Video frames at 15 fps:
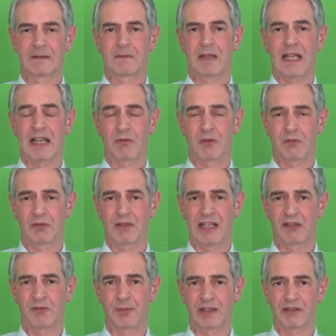how it will
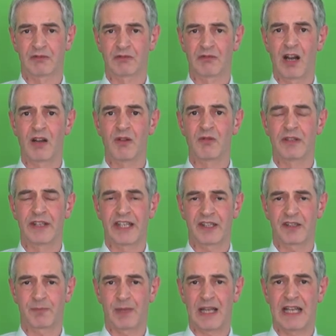help it grow and
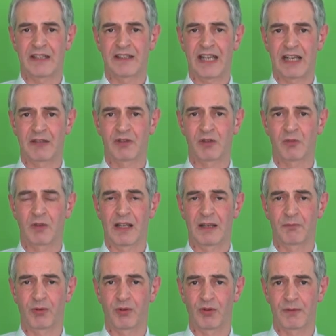expand, how you will
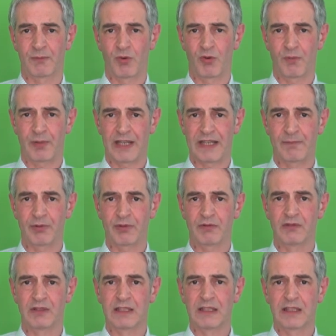employ more
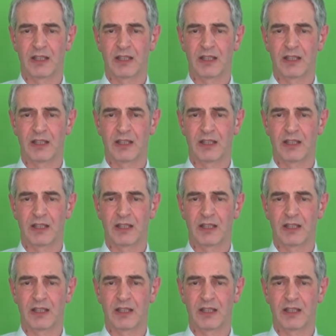people,